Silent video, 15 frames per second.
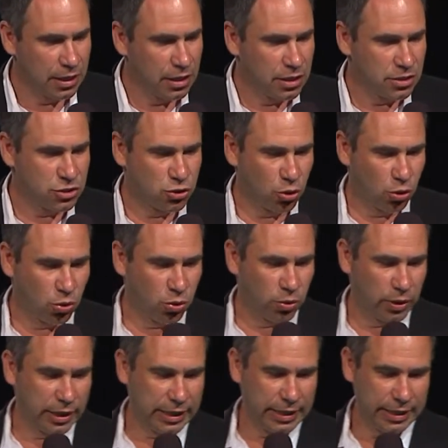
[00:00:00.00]
So
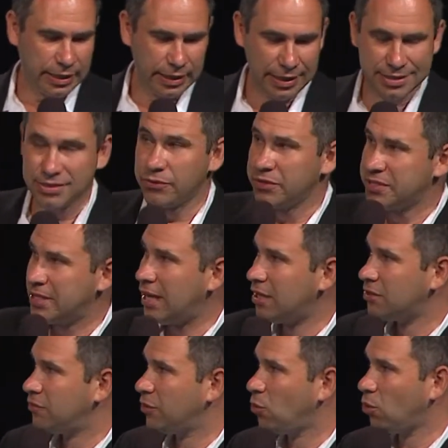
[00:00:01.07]
as a
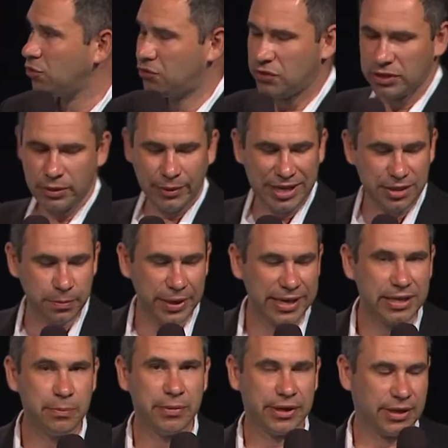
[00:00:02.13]
result, we got quite
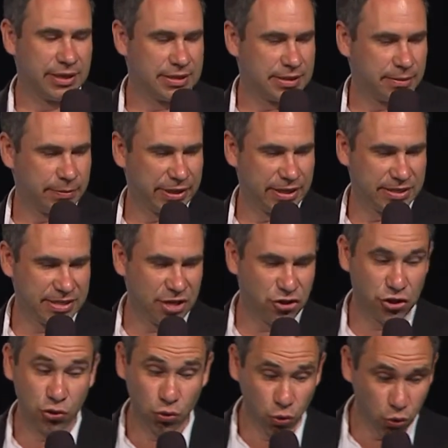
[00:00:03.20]
many
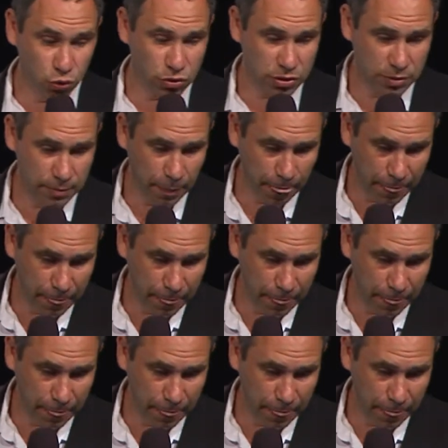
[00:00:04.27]
parallelization tools.